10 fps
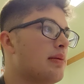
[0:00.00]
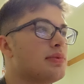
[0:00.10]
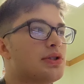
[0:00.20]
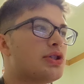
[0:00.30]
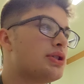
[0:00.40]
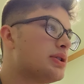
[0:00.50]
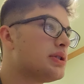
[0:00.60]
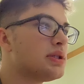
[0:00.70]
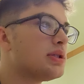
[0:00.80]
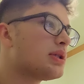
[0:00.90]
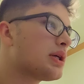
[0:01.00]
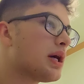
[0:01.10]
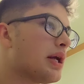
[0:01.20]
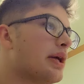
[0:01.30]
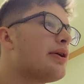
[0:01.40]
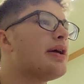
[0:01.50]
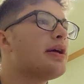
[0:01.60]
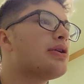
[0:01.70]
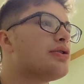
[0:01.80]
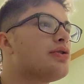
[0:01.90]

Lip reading: still kind of,